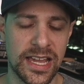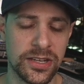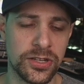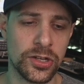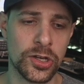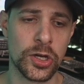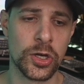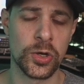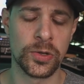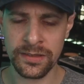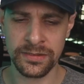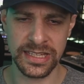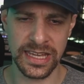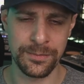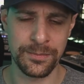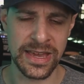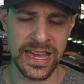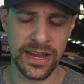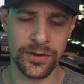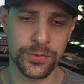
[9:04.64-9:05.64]
know that
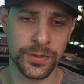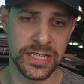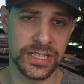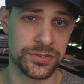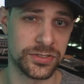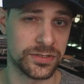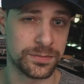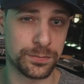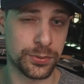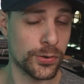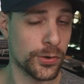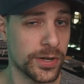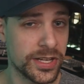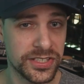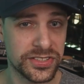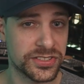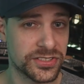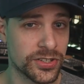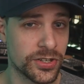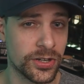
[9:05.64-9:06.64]
Matt Reeves was pretty
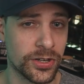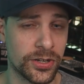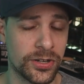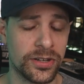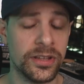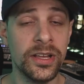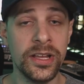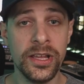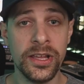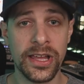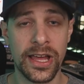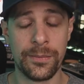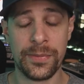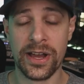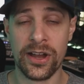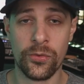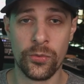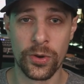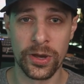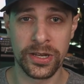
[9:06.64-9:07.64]
stern
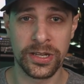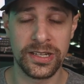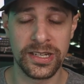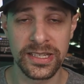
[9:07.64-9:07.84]
about wanting to